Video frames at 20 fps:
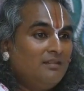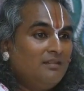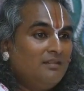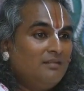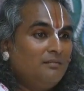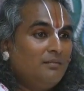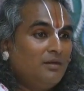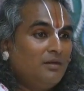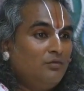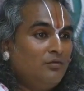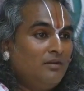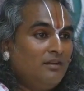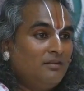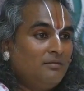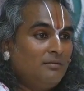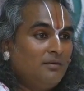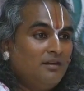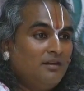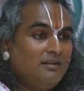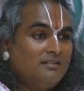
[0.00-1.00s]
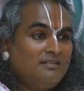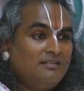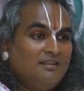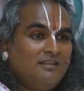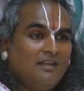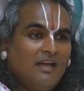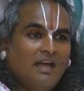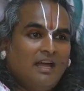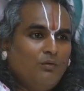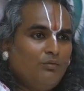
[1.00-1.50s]
Bhanu Maharaj said,
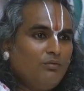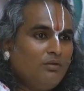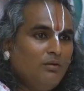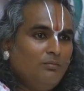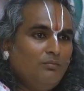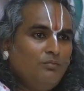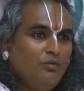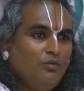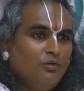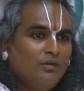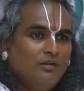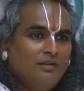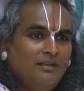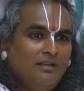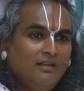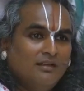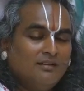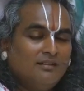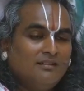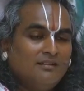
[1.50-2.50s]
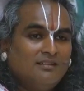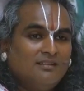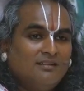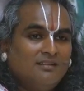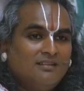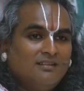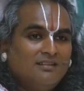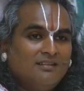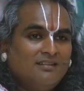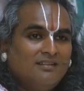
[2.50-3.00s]
"How come you are here?"
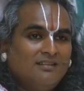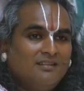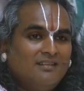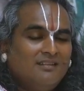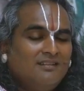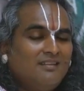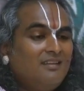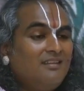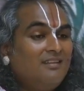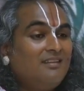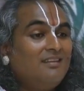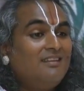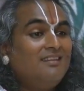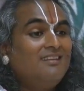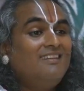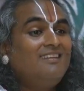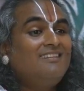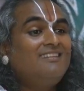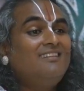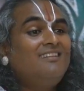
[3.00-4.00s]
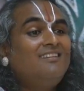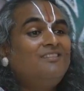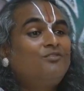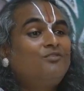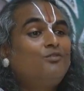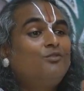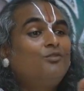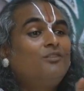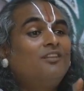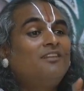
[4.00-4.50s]
He said, "This is
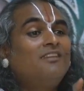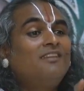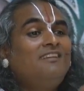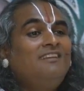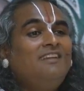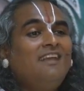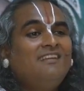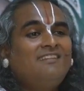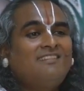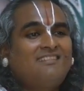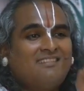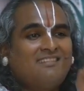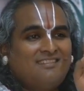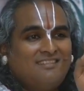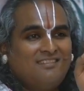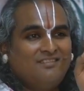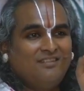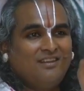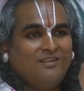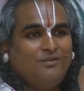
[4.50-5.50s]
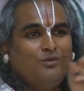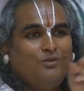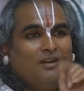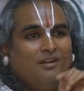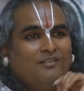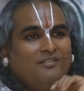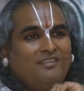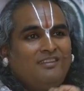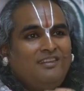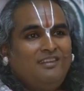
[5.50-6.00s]
through the yes what you
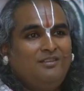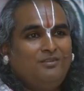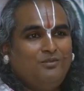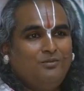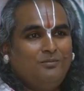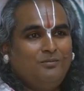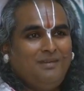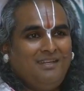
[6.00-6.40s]
have said to me."